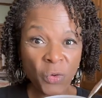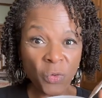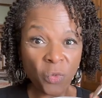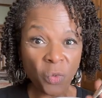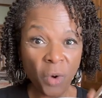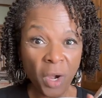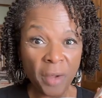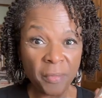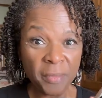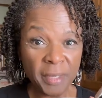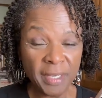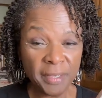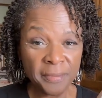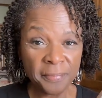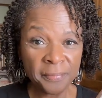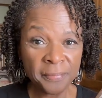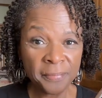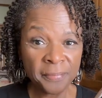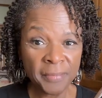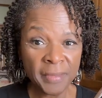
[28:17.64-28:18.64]
Raw meat
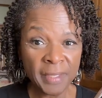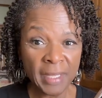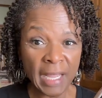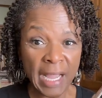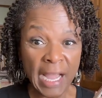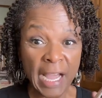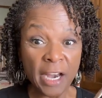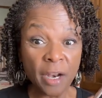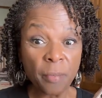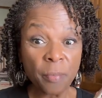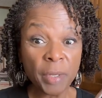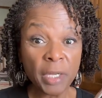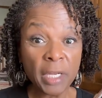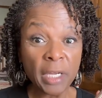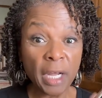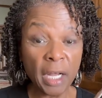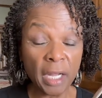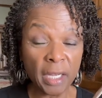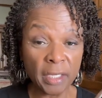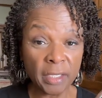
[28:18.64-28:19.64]
out of
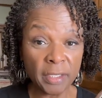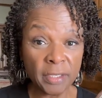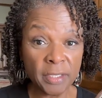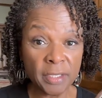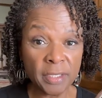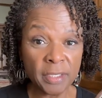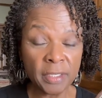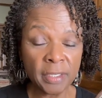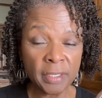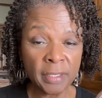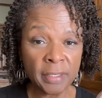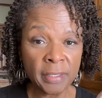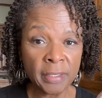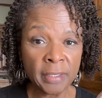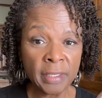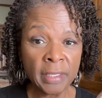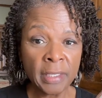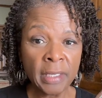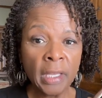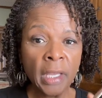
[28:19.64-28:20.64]
pecans.
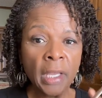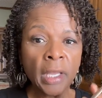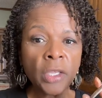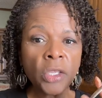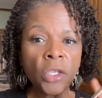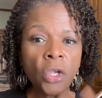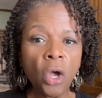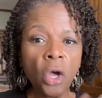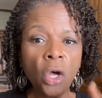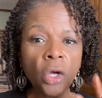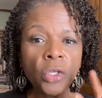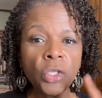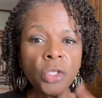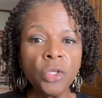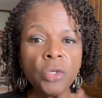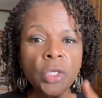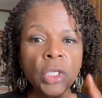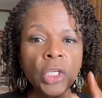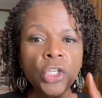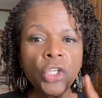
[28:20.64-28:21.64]
Y'all,
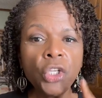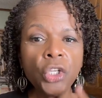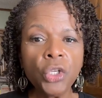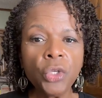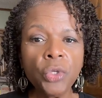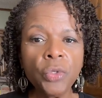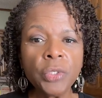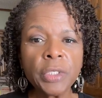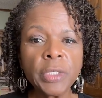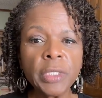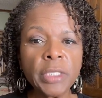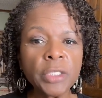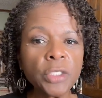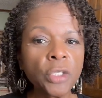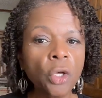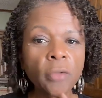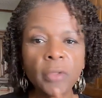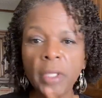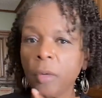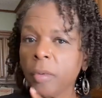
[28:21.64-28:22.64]
you can use this.
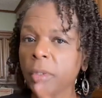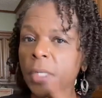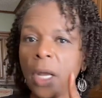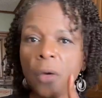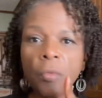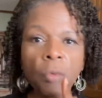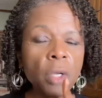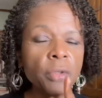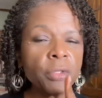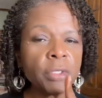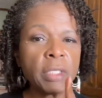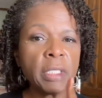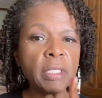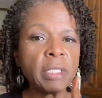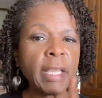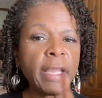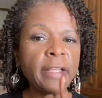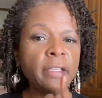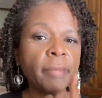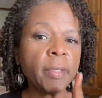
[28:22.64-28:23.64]
No, they were not
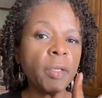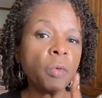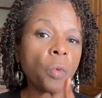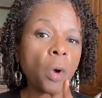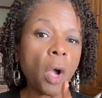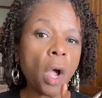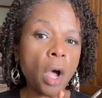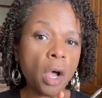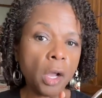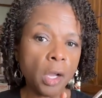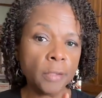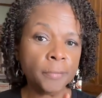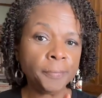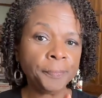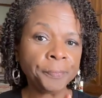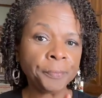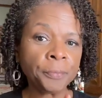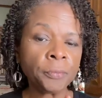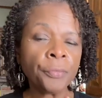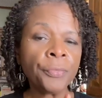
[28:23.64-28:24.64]
roasted. They had to be raw.
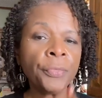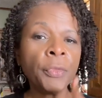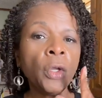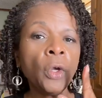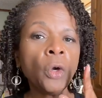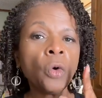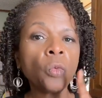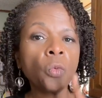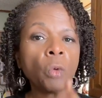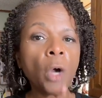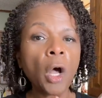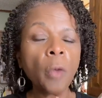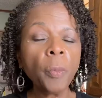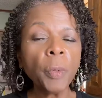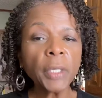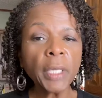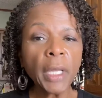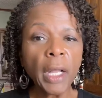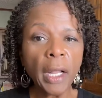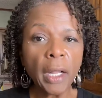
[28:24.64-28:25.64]
Raw
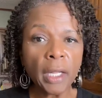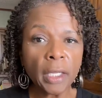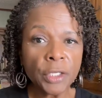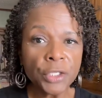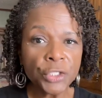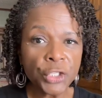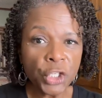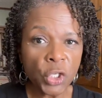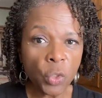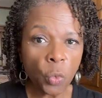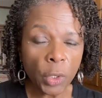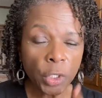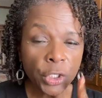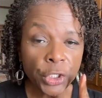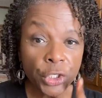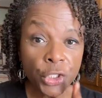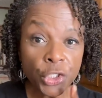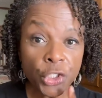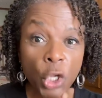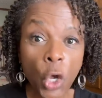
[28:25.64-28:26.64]
pecans, and you want to
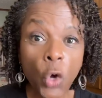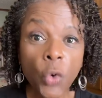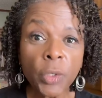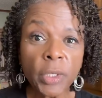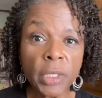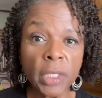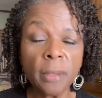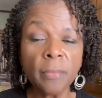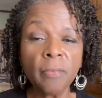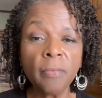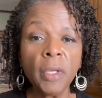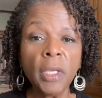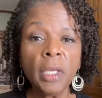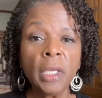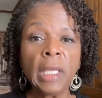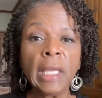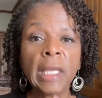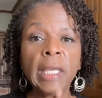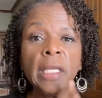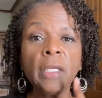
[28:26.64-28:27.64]
soak them
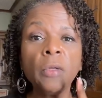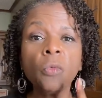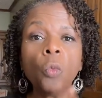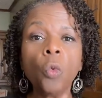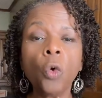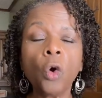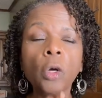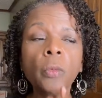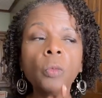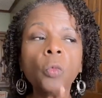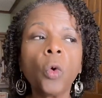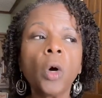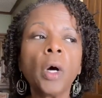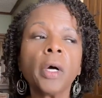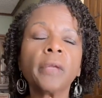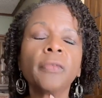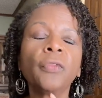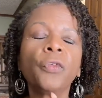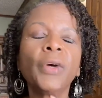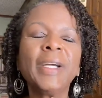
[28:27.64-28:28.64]
in warm
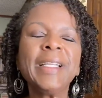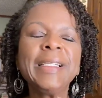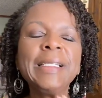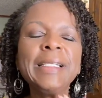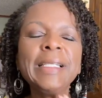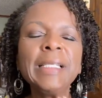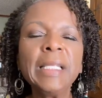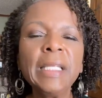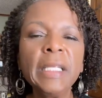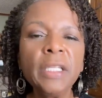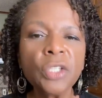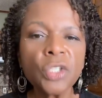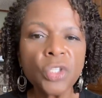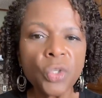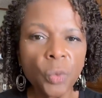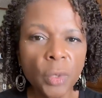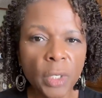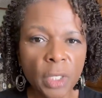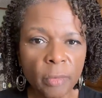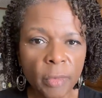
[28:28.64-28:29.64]
water for at least
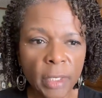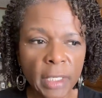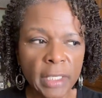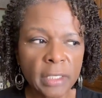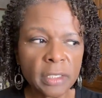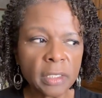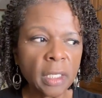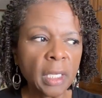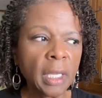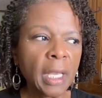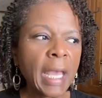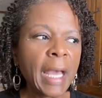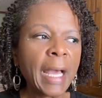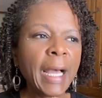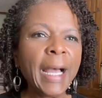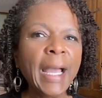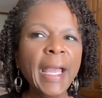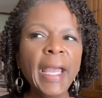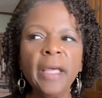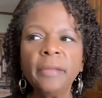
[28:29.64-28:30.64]
20 minutes.
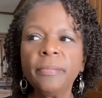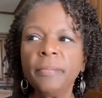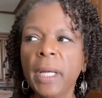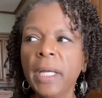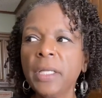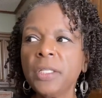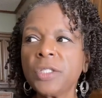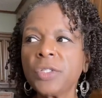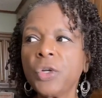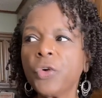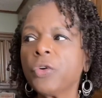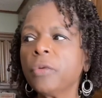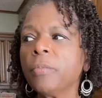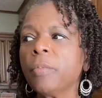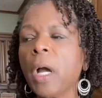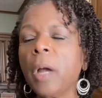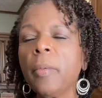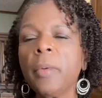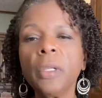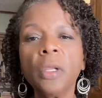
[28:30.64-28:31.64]
I had mine soaking
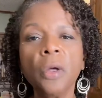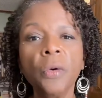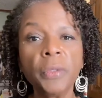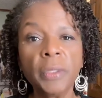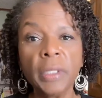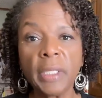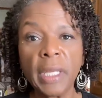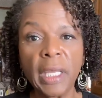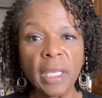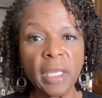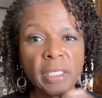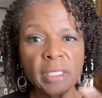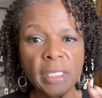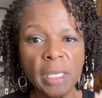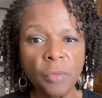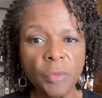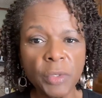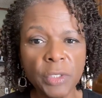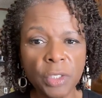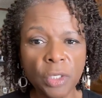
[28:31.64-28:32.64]
probably longer than that because
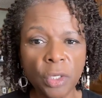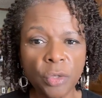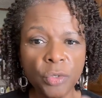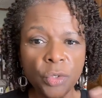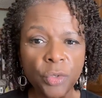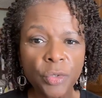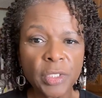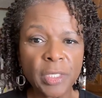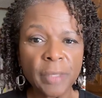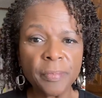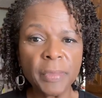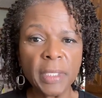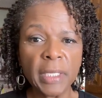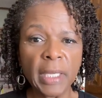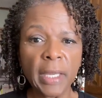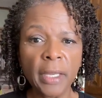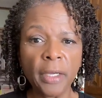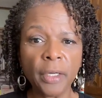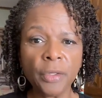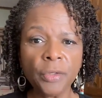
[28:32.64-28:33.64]
I went to go do
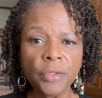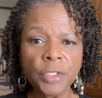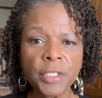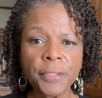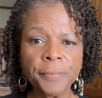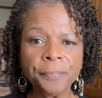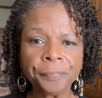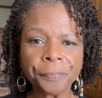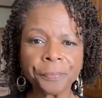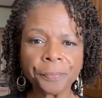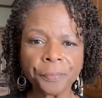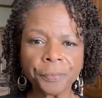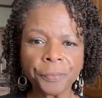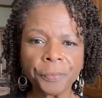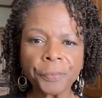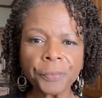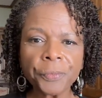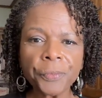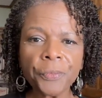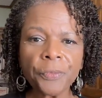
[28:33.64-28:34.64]
something else
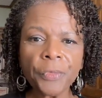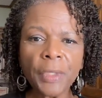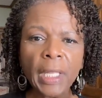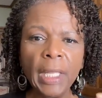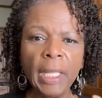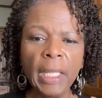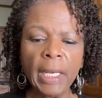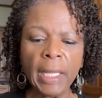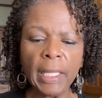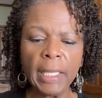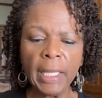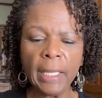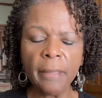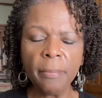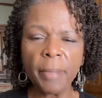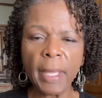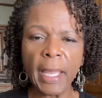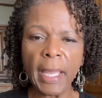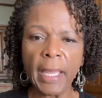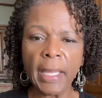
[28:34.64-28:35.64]
and I
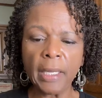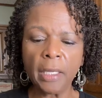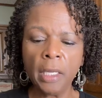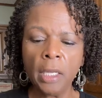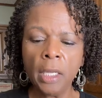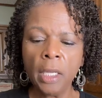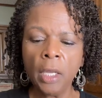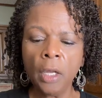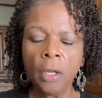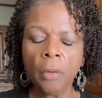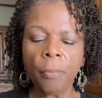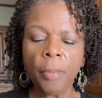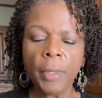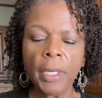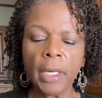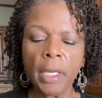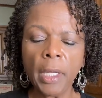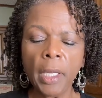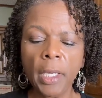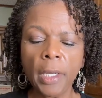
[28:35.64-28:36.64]
came back.
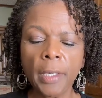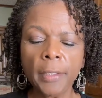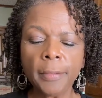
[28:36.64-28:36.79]
But